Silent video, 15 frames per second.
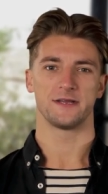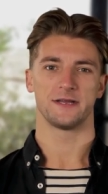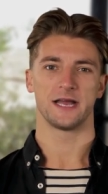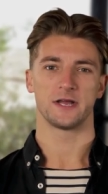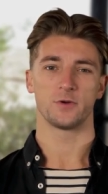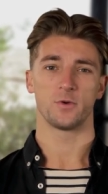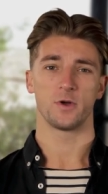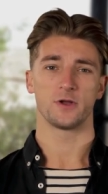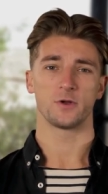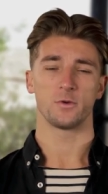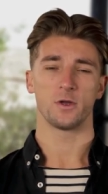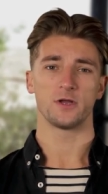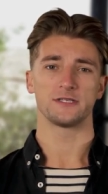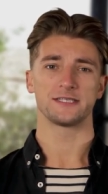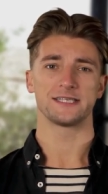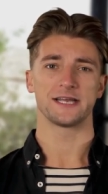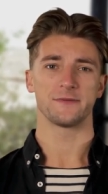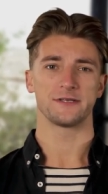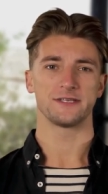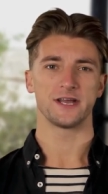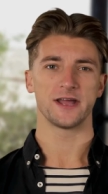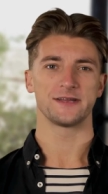Then you're going to love
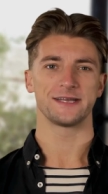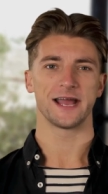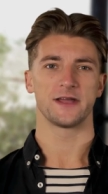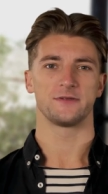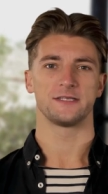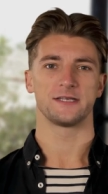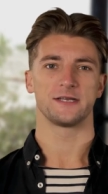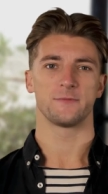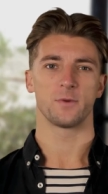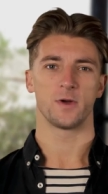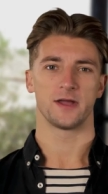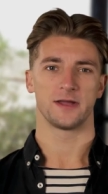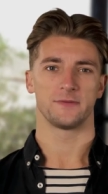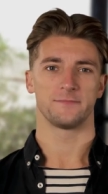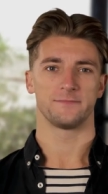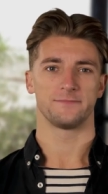Stevin John's house in Des Moines.